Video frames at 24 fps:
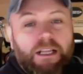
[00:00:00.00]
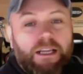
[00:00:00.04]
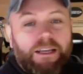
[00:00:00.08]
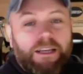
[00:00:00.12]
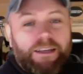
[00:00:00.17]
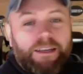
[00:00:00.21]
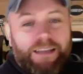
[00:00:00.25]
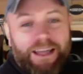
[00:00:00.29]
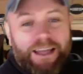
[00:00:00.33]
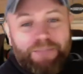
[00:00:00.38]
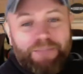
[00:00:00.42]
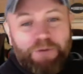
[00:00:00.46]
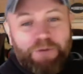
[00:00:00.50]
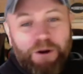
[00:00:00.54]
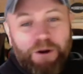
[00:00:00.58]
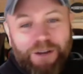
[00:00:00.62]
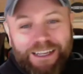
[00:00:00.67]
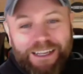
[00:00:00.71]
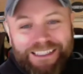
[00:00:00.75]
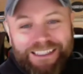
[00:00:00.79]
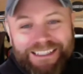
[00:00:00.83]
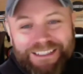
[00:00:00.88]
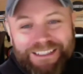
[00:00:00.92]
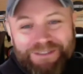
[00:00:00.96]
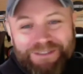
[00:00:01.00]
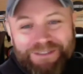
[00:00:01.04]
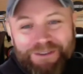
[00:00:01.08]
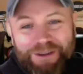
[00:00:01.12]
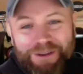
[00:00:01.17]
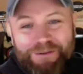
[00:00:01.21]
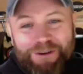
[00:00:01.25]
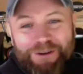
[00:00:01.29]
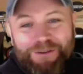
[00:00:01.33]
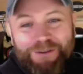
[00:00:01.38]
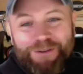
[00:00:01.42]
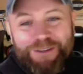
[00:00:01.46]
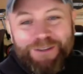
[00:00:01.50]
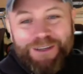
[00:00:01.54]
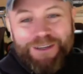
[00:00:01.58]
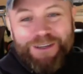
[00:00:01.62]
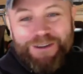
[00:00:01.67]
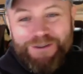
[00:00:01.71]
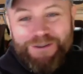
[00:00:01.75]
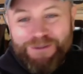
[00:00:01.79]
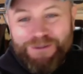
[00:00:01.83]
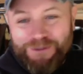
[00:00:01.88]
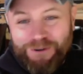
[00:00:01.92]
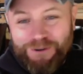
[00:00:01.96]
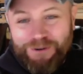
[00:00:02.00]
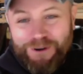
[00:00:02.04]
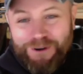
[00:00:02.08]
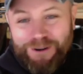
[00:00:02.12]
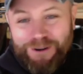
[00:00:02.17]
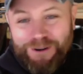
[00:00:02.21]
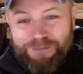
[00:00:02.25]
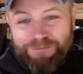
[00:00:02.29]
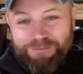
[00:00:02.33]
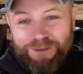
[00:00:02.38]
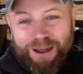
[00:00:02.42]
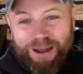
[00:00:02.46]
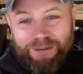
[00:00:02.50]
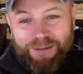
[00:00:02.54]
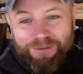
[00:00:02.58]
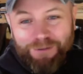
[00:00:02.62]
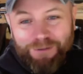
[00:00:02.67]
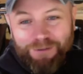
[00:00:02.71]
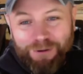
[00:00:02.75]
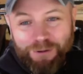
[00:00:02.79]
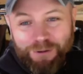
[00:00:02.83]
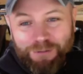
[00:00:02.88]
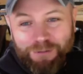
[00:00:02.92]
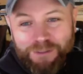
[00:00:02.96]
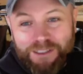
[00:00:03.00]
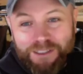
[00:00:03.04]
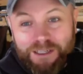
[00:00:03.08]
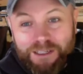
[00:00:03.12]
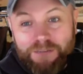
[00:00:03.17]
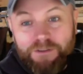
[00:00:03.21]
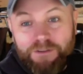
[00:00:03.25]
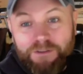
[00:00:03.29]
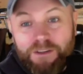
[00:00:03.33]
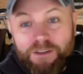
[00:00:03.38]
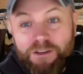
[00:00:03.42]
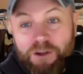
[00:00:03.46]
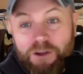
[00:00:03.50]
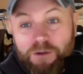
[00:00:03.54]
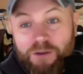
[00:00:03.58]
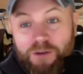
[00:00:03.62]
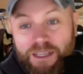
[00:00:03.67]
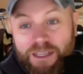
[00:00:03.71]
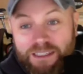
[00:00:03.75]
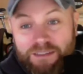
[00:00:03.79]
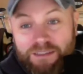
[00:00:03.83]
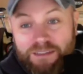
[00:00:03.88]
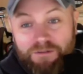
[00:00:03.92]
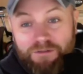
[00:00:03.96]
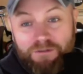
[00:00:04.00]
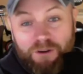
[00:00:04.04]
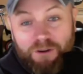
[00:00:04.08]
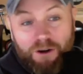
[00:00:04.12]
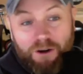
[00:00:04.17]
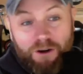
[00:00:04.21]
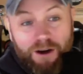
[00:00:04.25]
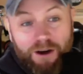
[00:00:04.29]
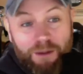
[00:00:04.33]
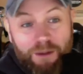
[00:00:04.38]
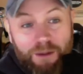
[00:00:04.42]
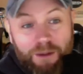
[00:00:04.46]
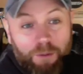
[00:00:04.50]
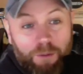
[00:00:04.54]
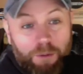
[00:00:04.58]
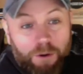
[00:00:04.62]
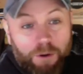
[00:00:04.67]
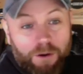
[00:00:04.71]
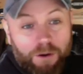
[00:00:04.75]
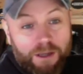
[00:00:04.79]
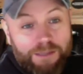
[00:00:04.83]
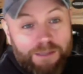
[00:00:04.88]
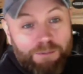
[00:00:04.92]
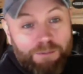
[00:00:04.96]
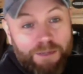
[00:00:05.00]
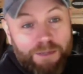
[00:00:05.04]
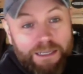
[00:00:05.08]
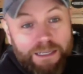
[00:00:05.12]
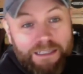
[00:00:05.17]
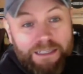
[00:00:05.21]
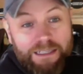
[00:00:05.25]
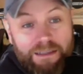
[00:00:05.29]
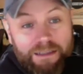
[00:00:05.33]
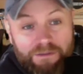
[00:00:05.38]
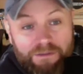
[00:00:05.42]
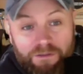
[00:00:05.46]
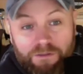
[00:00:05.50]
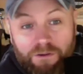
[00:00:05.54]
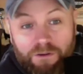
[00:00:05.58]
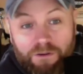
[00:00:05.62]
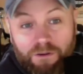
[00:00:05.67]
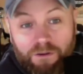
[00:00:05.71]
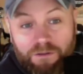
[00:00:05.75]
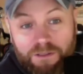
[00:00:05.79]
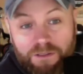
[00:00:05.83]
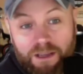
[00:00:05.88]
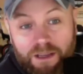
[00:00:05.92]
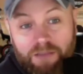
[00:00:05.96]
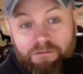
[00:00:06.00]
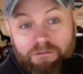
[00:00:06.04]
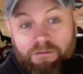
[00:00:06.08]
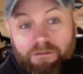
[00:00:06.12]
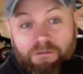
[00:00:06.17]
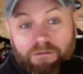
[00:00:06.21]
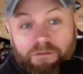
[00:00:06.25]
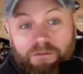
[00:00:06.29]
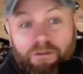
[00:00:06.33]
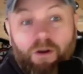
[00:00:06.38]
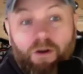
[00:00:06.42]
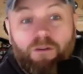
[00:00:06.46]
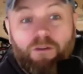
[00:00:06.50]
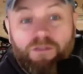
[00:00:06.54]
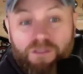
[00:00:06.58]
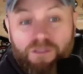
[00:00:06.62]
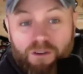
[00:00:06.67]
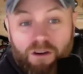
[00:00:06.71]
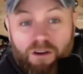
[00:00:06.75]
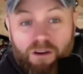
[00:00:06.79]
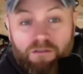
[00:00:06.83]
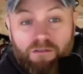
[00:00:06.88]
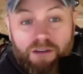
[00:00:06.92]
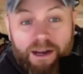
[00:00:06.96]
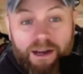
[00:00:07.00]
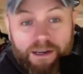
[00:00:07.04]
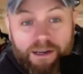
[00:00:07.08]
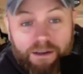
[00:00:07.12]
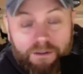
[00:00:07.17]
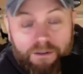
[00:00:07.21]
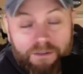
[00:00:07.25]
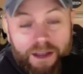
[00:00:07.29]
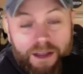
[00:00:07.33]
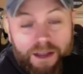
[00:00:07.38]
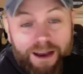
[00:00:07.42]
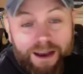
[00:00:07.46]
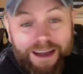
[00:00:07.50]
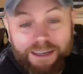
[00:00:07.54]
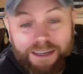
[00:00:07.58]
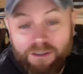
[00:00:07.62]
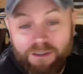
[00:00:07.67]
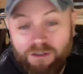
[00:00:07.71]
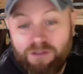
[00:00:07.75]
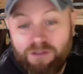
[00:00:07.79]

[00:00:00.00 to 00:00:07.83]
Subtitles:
Now, the podcast is streamed on all the usual platforms, and if you do listen via Apple Podcasts, please leave a five-star rating on there. It does